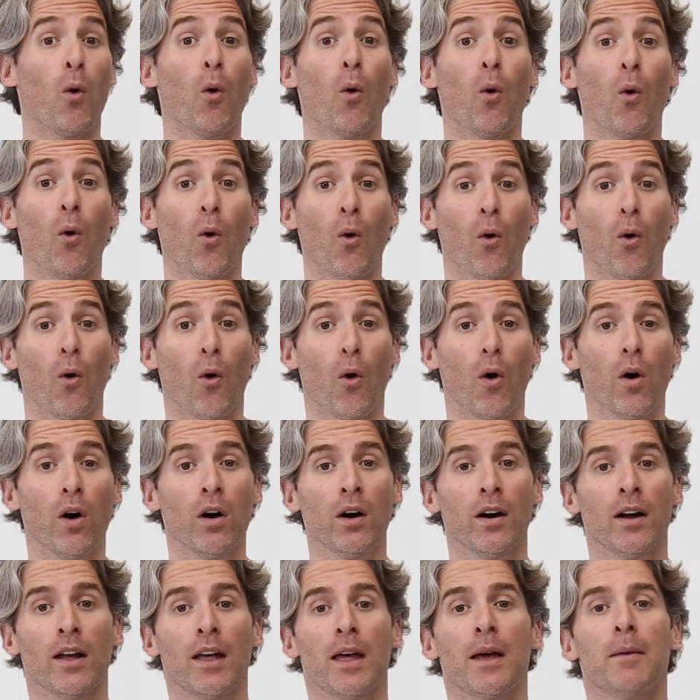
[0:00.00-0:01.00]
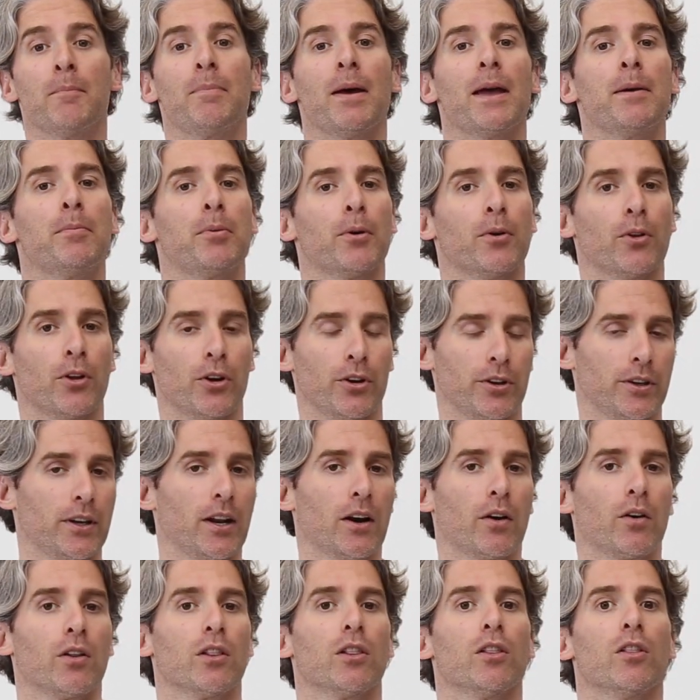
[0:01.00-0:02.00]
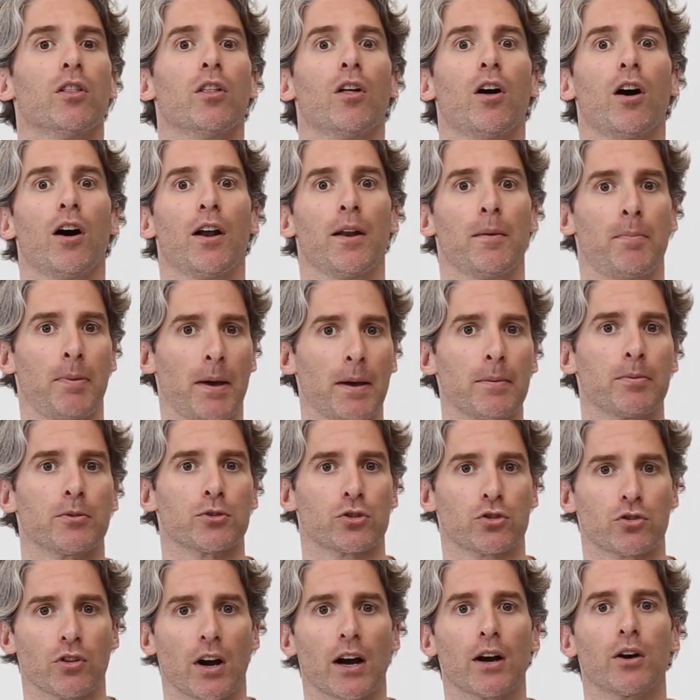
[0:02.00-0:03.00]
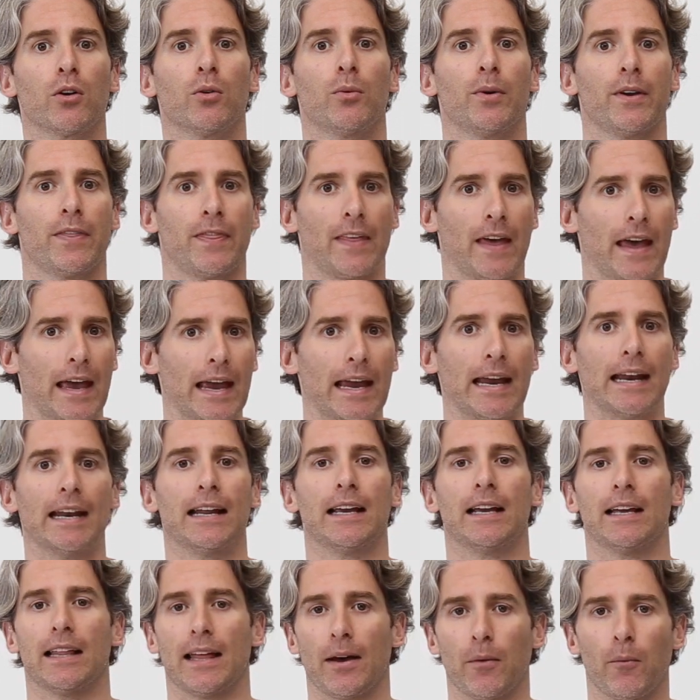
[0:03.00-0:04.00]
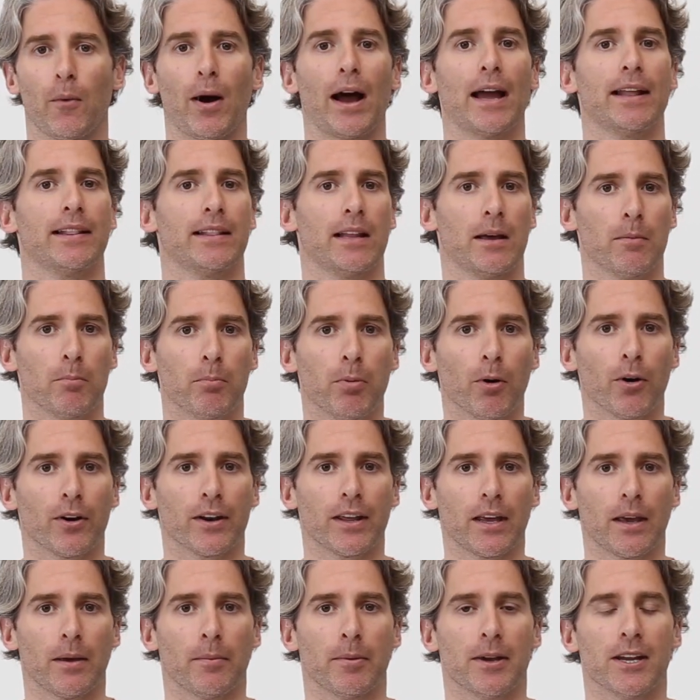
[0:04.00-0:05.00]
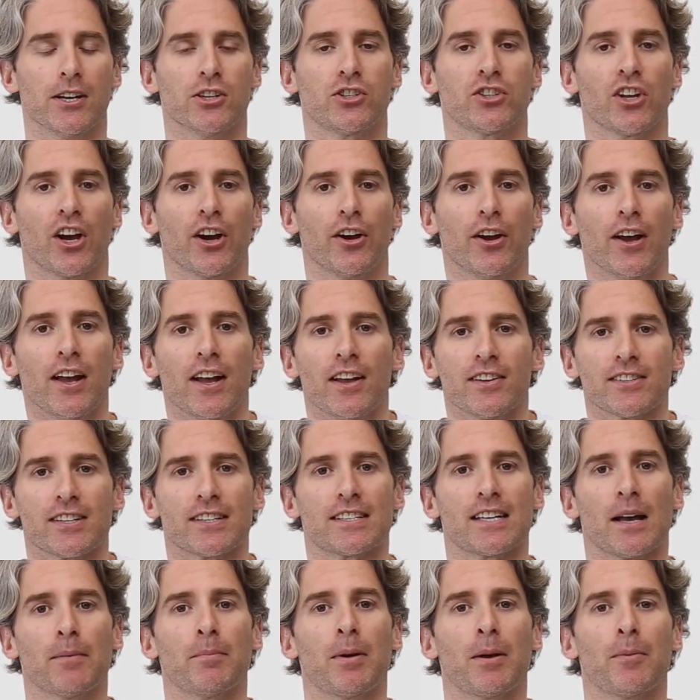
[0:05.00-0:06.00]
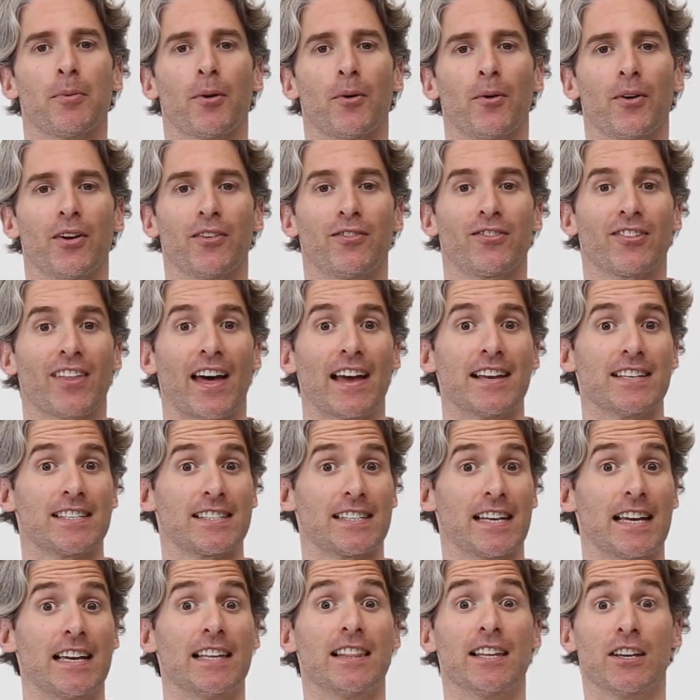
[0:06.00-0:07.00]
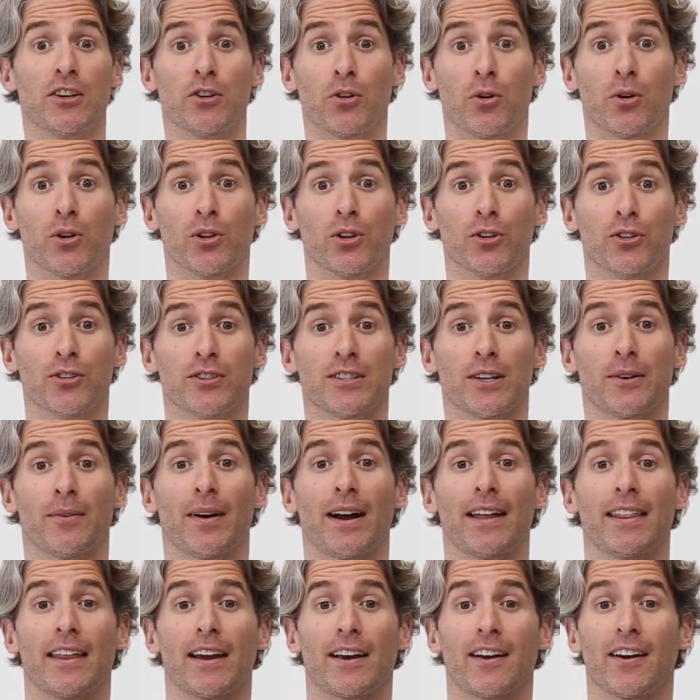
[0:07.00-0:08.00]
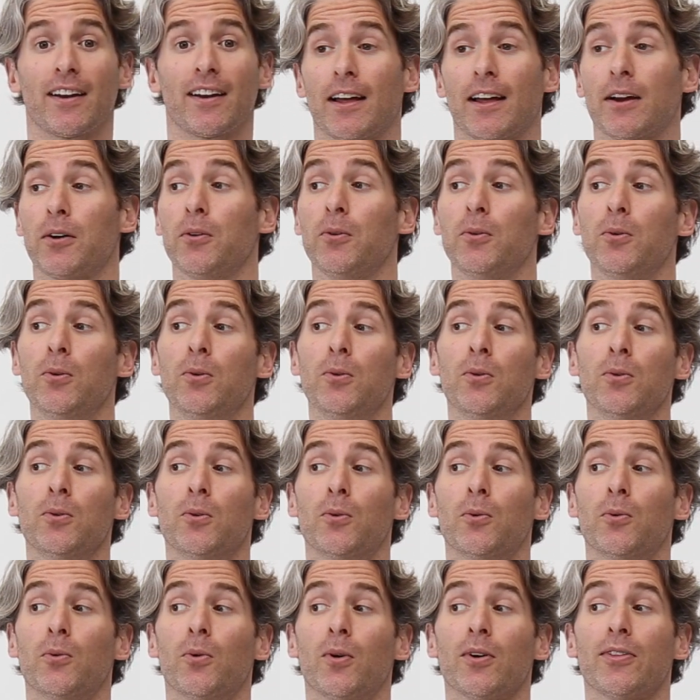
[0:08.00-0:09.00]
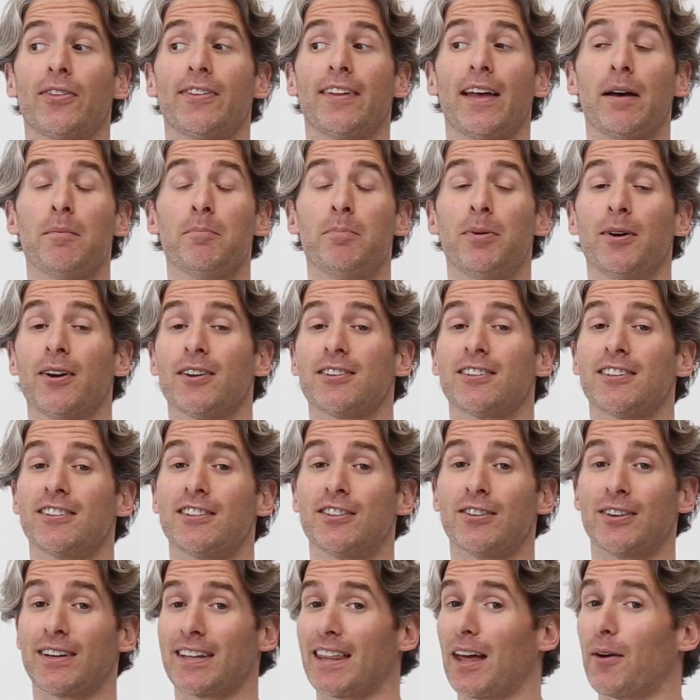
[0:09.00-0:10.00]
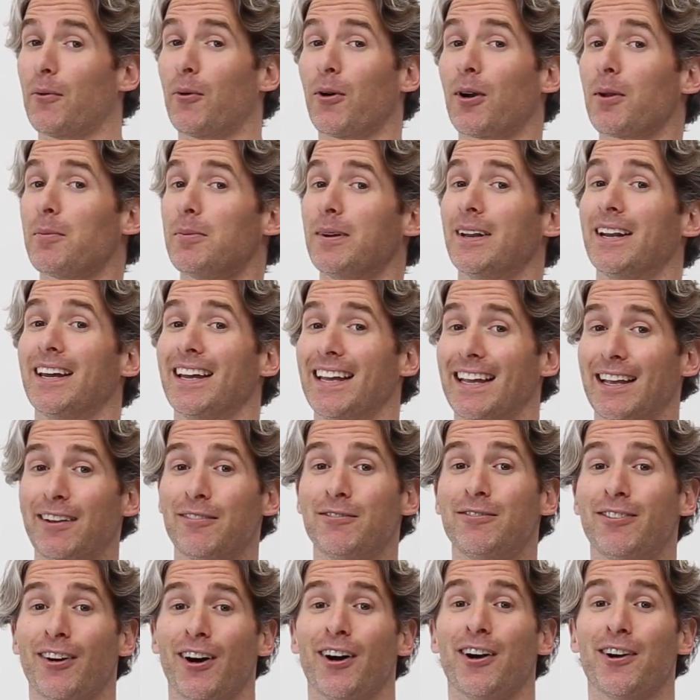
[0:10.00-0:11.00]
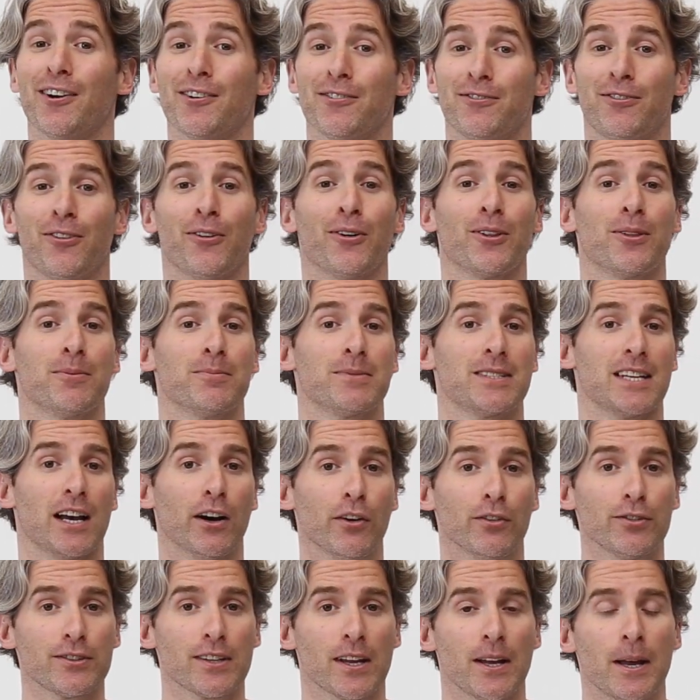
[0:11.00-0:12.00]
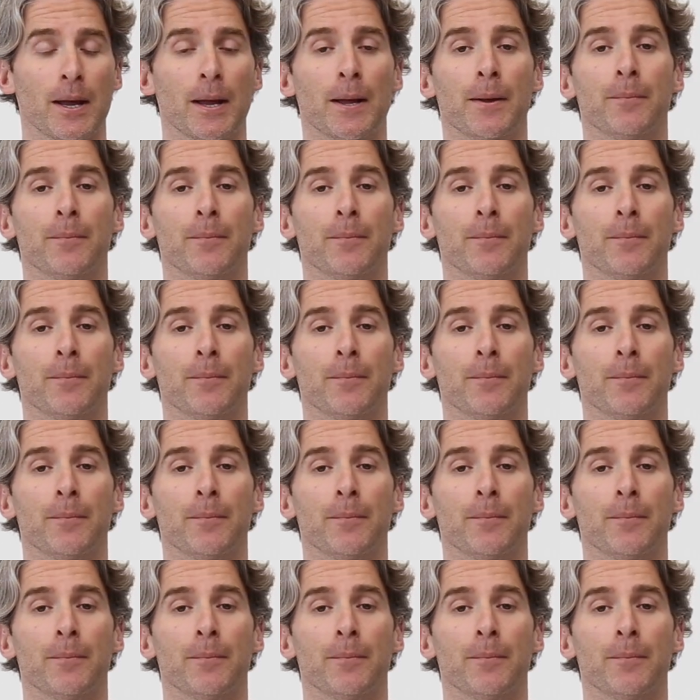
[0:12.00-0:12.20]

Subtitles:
or people who, you know, a lot of people struggle with their eating, their weight and their body image. So some people, if they see that you're losing weight, they're of like, ooh, what's that person doing? They want a bit of info for themselves.